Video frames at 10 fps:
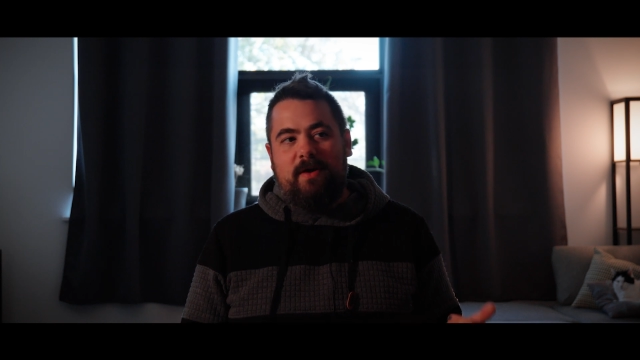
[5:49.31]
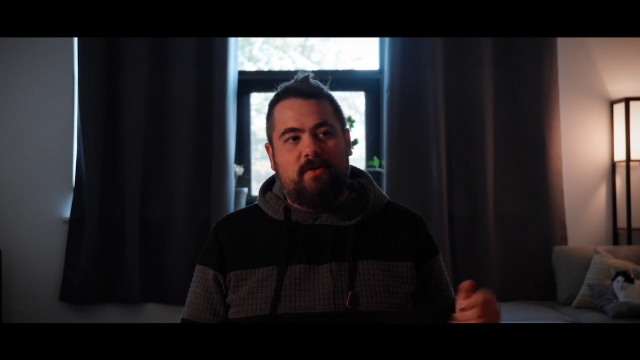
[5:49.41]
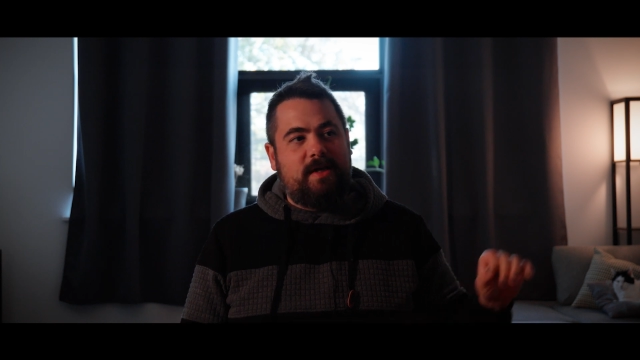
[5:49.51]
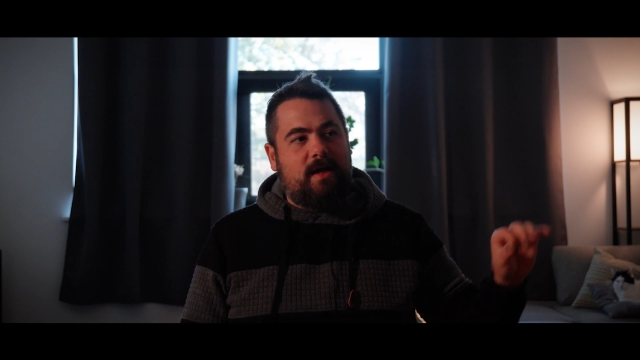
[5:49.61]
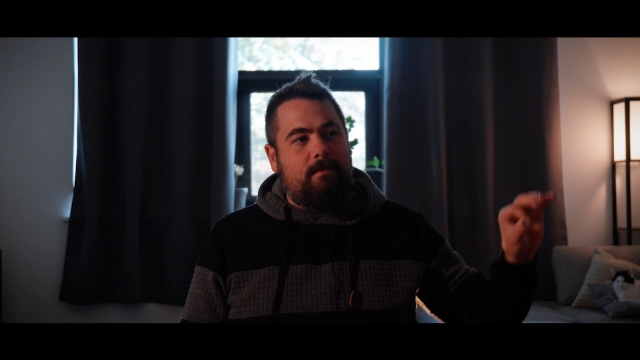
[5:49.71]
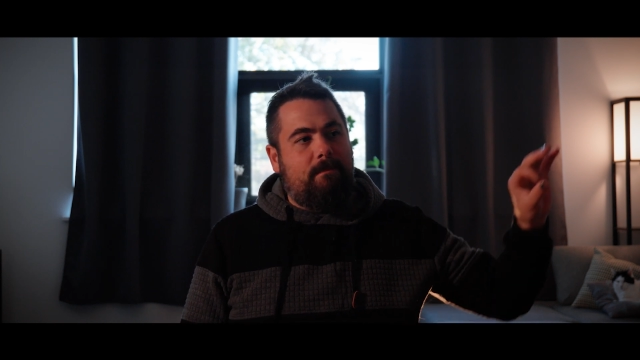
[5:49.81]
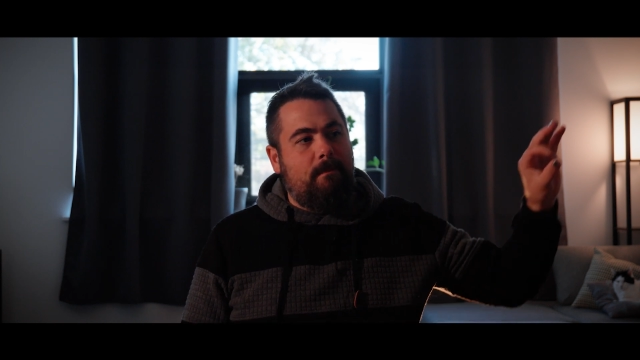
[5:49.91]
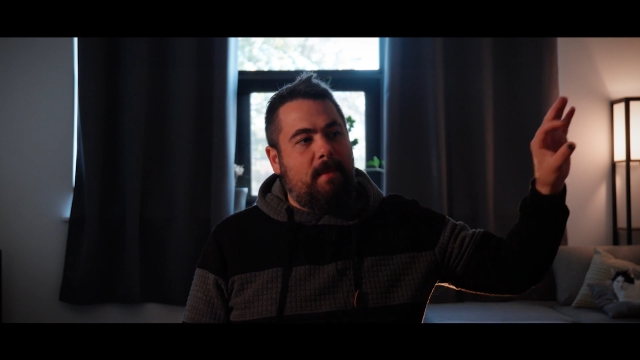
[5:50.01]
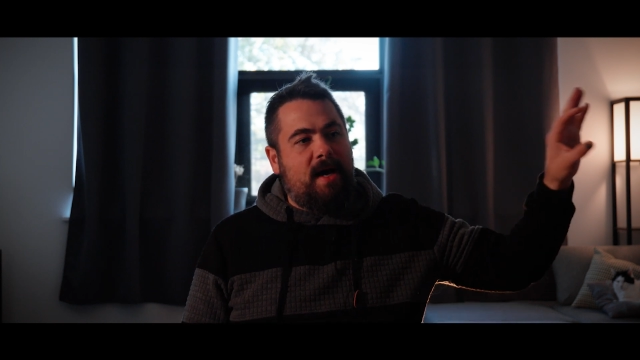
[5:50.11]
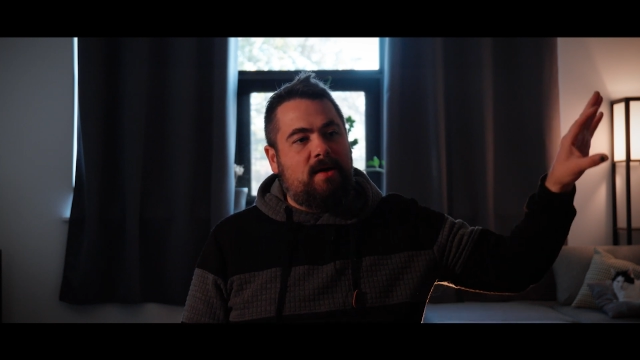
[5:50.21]
feels like a
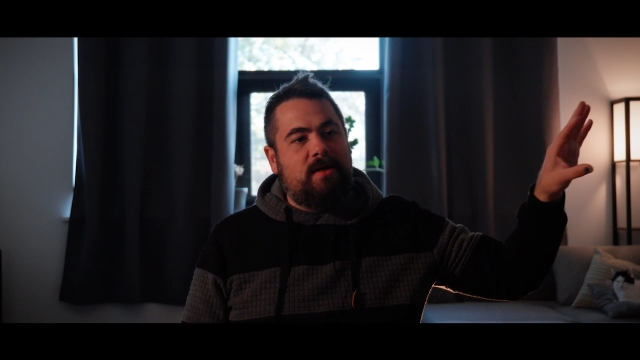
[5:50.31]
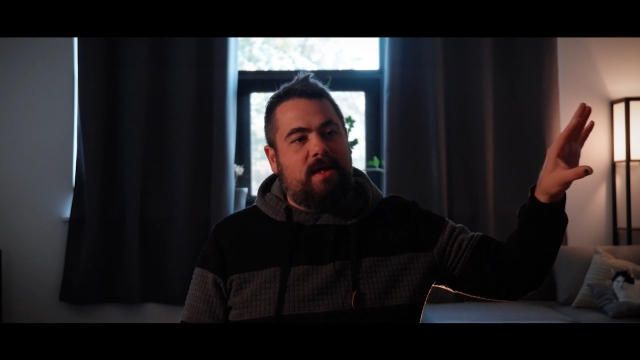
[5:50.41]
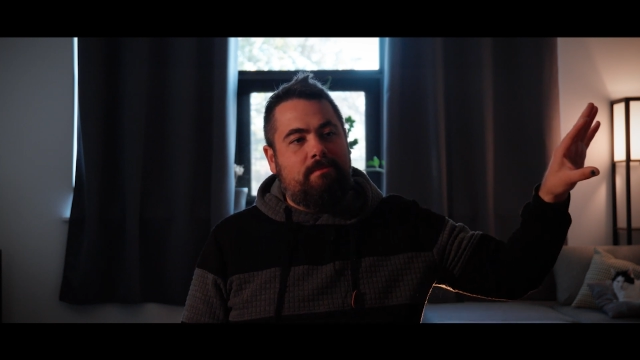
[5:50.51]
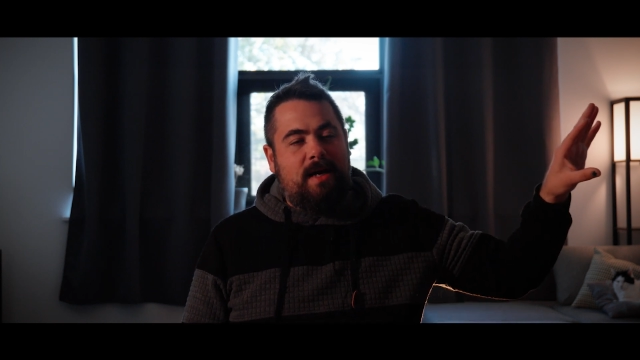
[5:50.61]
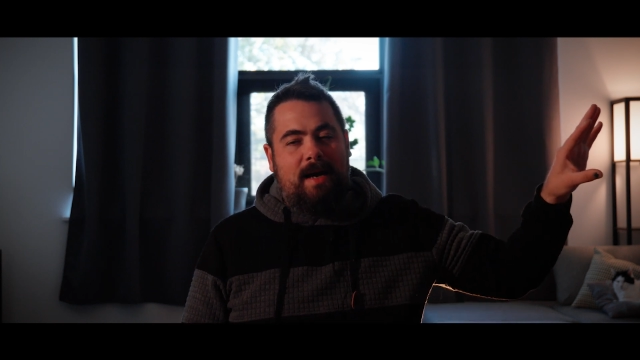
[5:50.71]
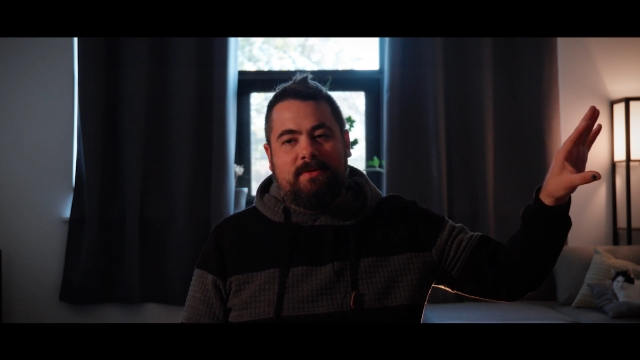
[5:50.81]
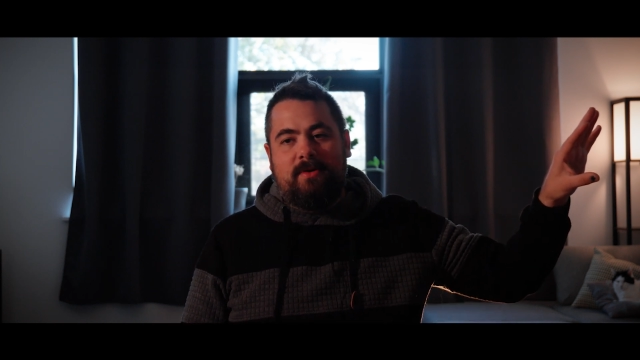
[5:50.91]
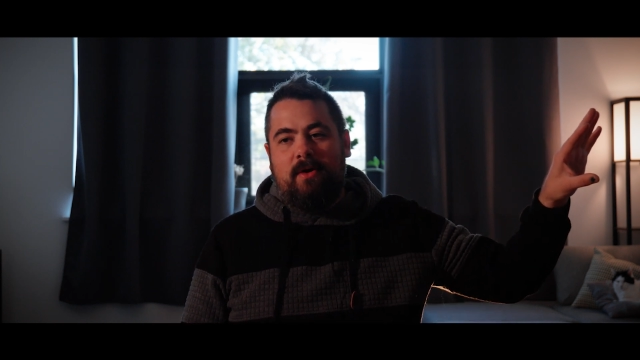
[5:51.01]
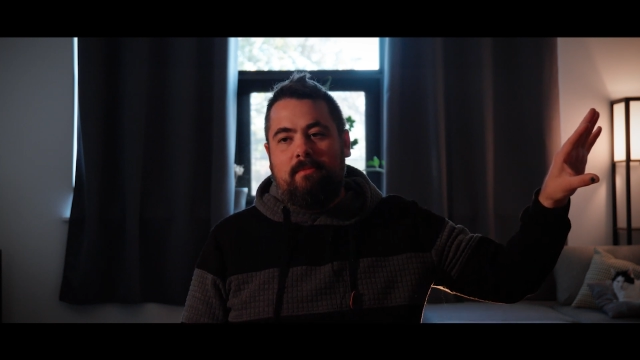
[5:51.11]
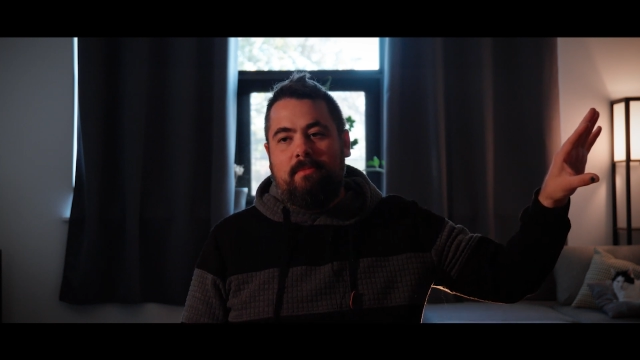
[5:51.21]
modern day pop
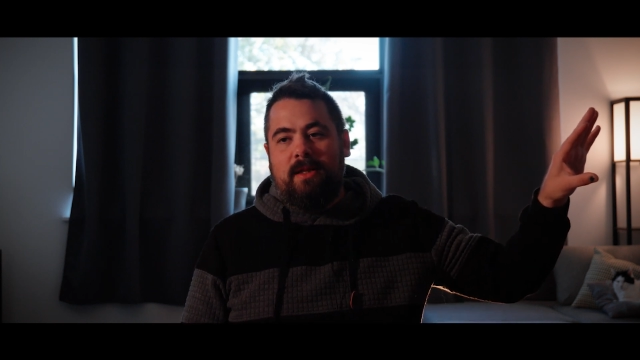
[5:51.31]
song,